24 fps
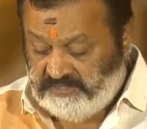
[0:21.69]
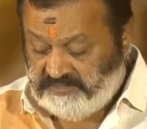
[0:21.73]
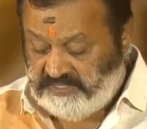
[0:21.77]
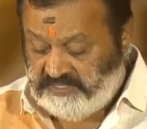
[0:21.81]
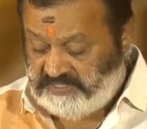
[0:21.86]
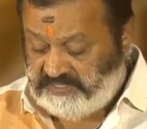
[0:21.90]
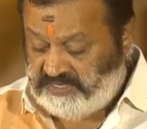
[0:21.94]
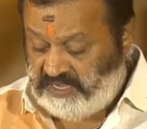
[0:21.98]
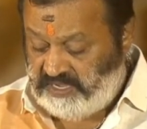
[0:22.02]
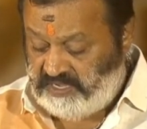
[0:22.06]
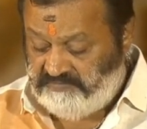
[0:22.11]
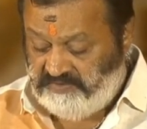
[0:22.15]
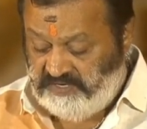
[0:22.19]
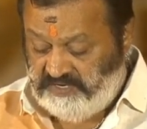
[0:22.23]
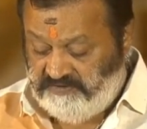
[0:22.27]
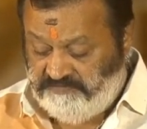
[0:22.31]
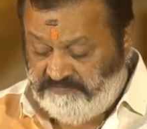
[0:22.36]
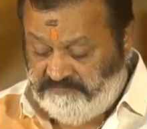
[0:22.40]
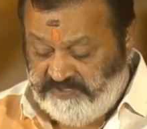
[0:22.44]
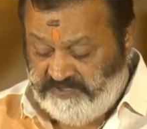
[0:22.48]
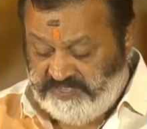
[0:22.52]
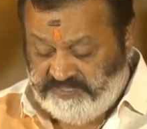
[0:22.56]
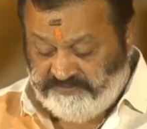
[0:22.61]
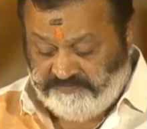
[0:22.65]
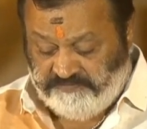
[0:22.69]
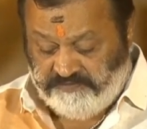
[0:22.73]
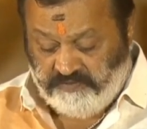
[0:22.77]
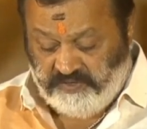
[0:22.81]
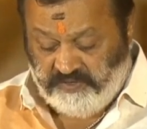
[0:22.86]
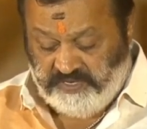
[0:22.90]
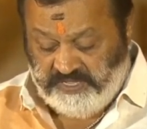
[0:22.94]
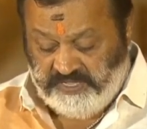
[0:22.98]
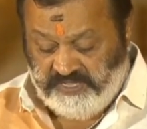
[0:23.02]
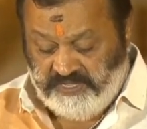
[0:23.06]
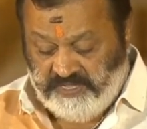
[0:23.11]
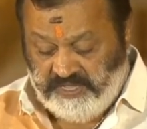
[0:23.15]
that I will
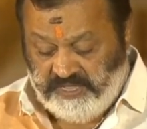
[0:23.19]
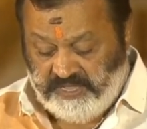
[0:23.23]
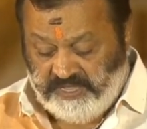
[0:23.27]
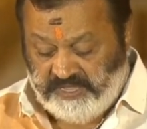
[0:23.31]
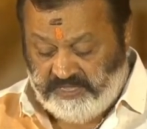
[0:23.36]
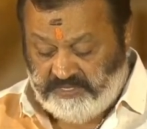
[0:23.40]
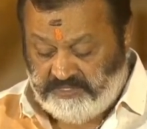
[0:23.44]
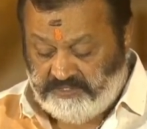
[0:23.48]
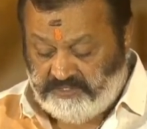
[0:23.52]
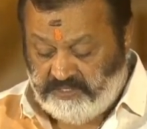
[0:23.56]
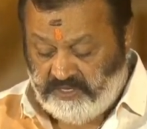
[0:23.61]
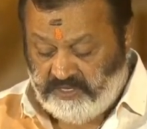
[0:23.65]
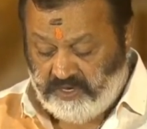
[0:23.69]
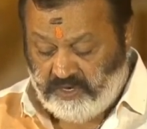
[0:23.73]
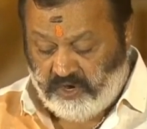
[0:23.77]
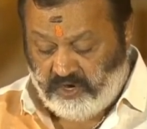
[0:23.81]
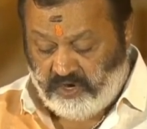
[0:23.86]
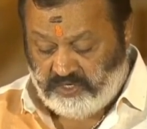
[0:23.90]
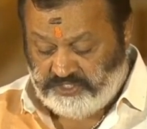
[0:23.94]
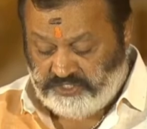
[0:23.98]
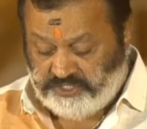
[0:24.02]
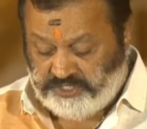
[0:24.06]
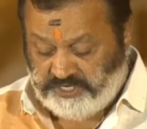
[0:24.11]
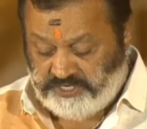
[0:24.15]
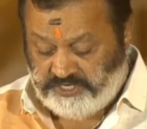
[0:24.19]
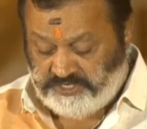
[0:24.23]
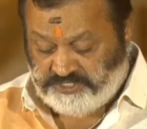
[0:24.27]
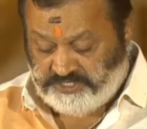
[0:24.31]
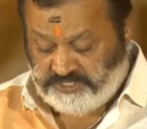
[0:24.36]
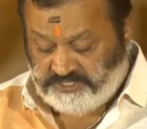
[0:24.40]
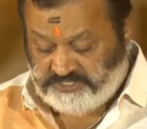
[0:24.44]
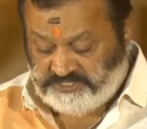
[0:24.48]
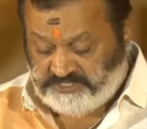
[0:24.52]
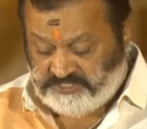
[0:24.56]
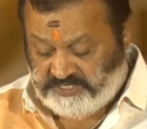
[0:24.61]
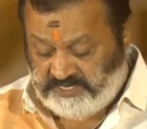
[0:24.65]
faithfully and
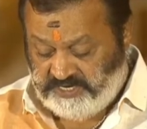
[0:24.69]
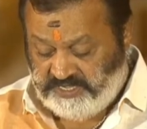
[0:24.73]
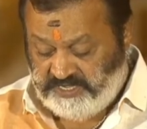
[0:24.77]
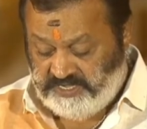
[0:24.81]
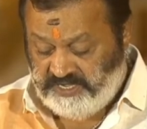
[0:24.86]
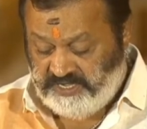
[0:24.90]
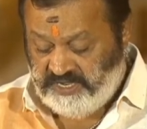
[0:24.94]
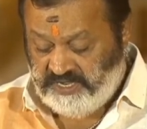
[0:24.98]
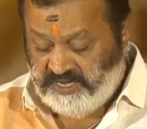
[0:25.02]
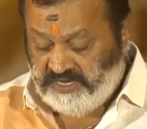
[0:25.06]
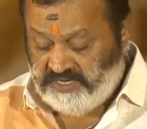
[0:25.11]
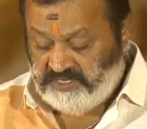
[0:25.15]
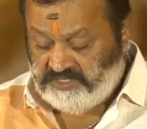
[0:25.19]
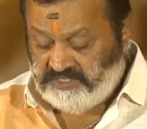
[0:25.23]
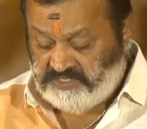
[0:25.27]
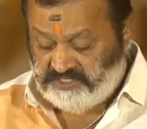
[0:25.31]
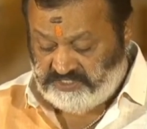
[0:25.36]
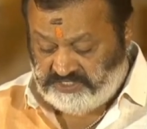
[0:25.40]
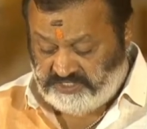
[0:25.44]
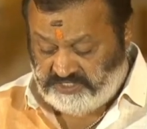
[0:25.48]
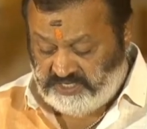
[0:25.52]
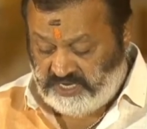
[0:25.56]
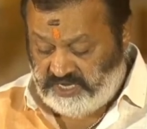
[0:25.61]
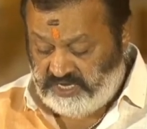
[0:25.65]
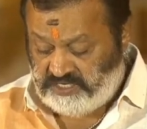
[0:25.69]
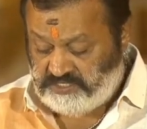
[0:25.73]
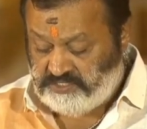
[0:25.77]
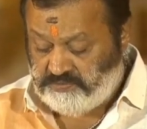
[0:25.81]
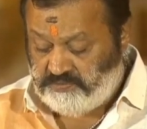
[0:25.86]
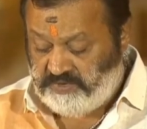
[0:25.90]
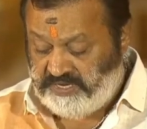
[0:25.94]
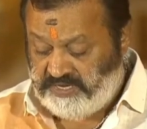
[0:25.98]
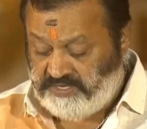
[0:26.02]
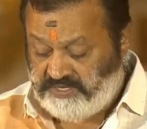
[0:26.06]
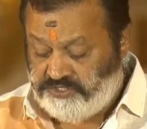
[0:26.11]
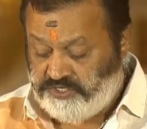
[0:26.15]
conscientiously discharge
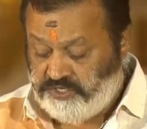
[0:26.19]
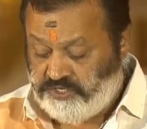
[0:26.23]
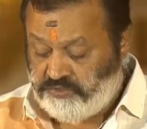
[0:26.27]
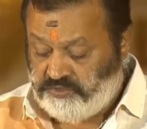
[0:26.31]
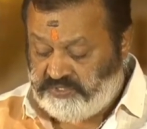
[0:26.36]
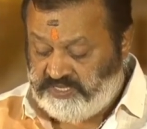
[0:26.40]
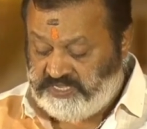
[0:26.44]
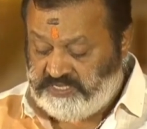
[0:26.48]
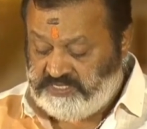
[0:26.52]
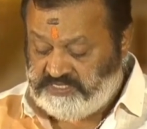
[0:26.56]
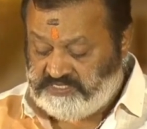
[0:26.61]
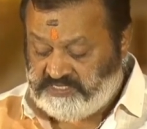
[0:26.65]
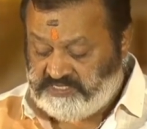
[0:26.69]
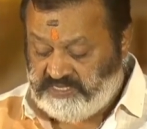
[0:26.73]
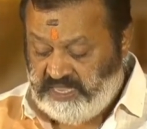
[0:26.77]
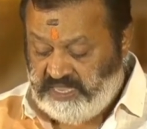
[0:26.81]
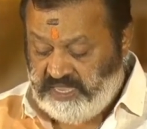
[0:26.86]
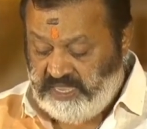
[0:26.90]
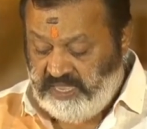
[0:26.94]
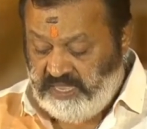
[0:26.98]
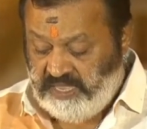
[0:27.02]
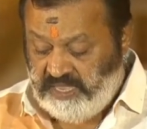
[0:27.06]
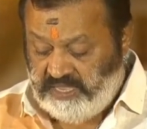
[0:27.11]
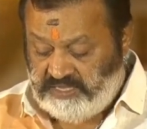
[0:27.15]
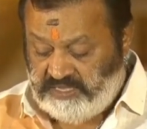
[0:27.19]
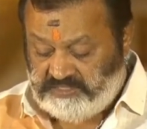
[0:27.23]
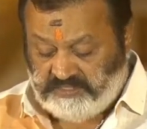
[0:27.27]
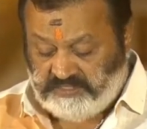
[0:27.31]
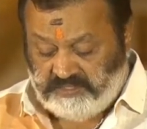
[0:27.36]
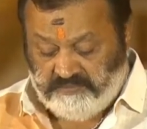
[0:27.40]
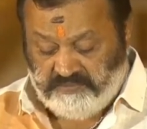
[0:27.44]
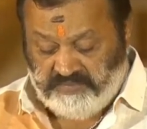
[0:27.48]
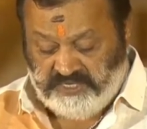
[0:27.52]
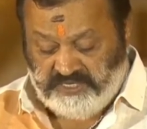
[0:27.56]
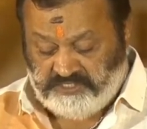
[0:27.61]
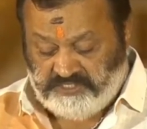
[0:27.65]
my duties as
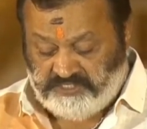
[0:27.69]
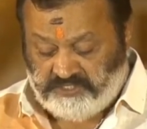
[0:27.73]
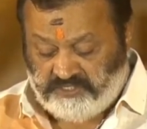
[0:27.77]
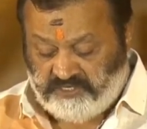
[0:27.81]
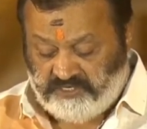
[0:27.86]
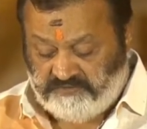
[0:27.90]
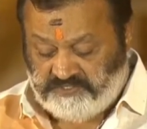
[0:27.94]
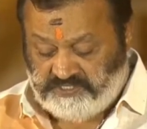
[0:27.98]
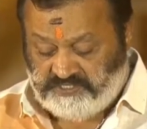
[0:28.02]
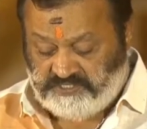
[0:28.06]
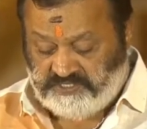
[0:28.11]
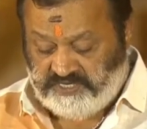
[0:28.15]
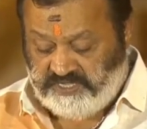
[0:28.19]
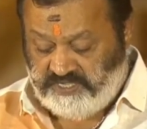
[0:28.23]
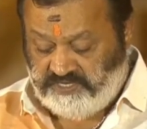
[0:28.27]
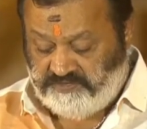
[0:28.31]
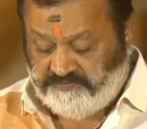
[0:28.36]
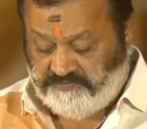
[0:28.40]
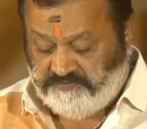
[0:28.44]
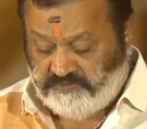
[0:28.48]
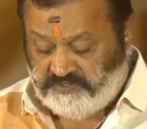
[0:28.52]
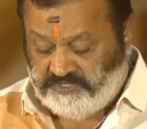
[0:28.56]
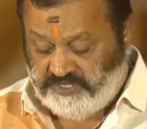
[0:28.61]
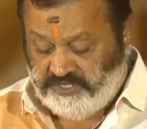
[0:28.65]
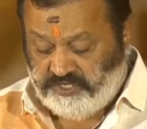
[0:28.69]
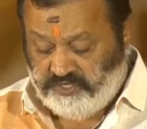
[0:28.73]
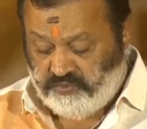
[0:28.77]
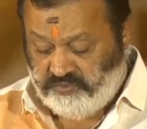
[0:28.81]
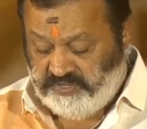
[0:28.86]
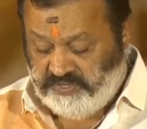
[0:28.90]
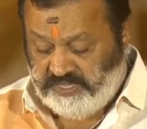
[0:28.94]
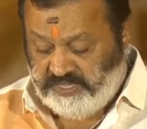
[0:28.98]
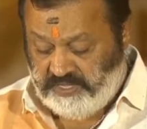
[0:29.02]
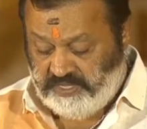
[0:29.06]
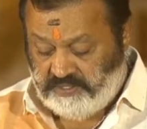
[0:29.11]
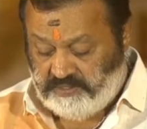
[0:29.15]
a Minister of State for the
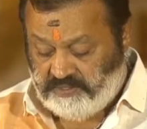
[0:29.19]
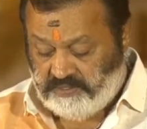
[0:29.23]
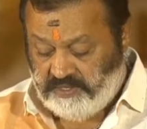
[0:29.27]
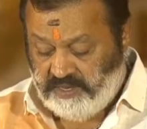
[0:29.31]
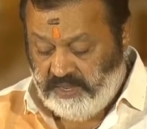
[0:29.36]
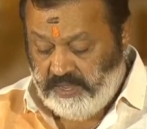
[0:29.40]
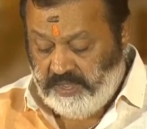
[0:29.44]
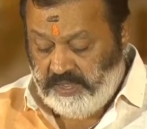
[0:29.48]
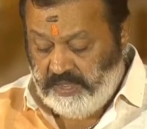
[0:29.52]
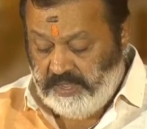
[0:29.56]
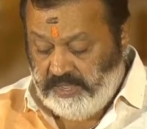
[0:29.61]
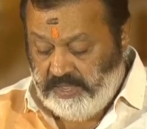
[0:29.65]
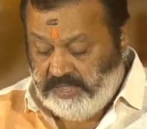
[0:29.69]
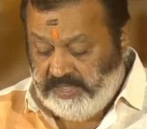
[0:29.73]
Union,